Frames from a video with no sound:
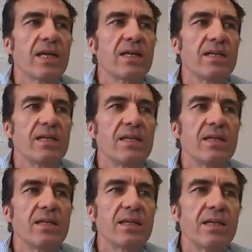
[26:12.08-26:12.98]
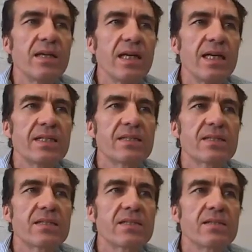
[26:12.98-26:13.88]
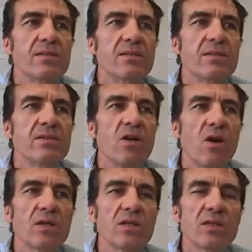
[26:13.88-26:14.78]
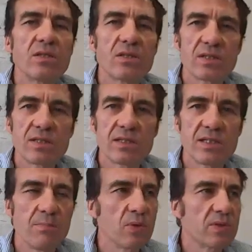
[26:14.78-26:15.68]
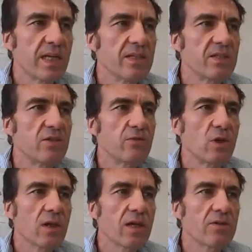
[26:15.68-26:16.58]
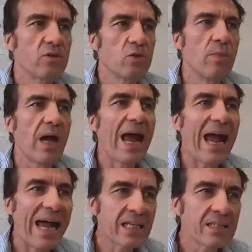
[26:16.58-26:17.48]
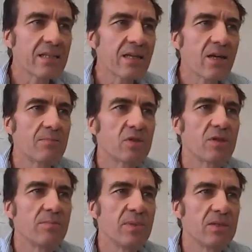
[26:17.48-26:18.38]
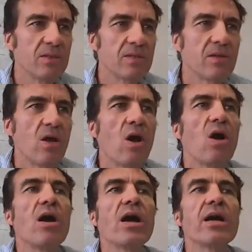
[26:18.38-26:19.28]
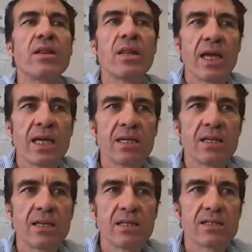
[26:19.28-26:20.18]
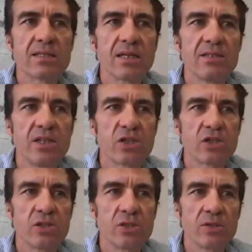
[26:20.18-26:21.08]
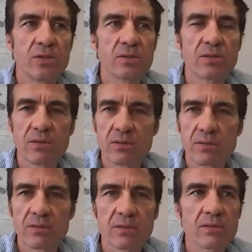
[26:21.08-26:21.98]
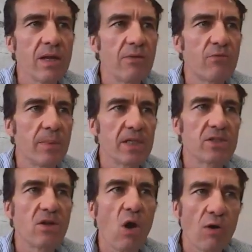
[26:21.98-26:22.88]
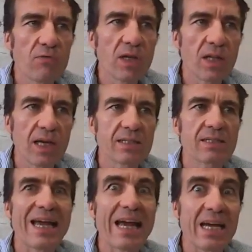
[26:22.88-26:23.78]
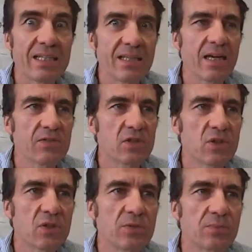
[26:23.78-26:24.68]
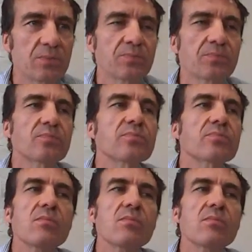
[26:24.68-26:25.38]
but again, it's not just a simple sentence. You've got clear the room and come to the middle, and then this additional information of the class as a half circle.